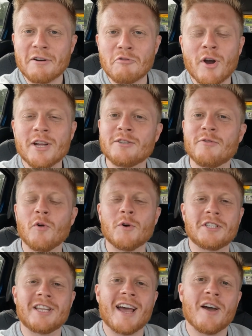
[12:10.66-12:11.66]
to get Ryan's
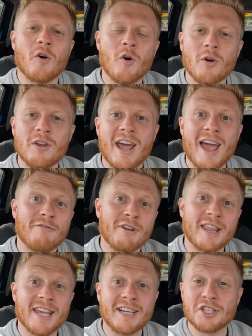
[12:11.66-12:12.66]
thoughts there on
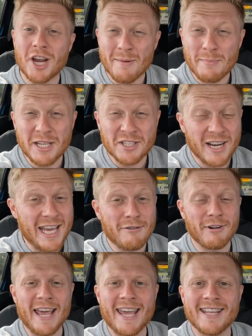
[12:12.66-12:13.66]
everything Champions
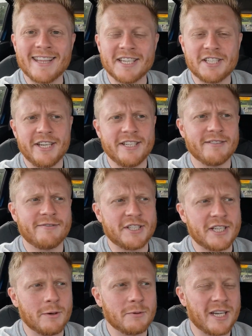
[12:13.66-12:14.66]
League related this season for
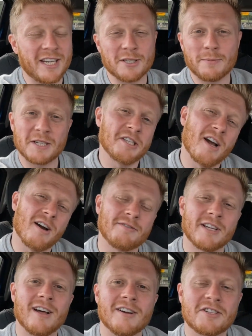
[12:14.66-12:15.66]
Celtic, especially
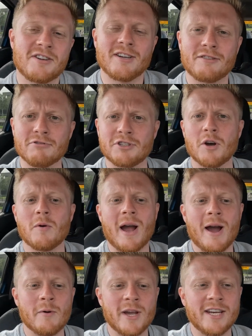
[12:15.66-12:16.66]
after last night's result
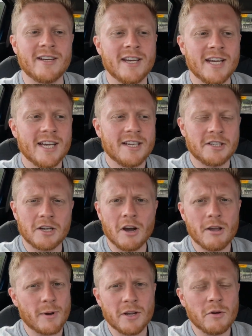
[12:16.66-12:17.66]
out in De
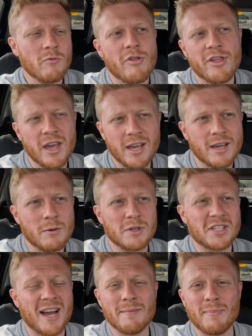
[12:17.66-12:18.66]
Kuip. I don't think it
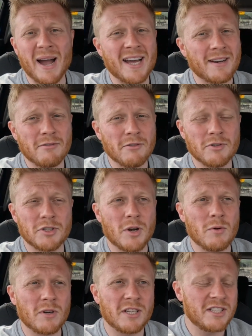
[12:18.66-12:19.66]
was that bad of a
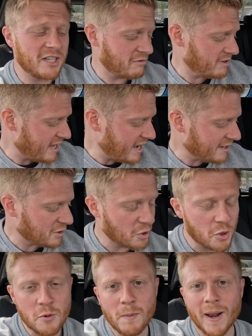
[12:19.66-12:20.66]
result, considering they had
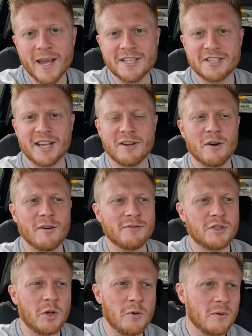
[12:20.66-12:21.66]
two players sent
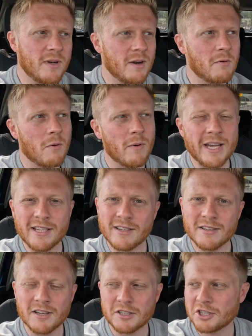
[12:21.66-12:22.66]
off, 2-0 away
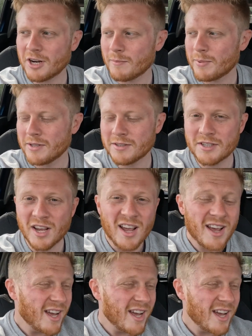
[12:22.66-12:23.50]
to the Dutch champions.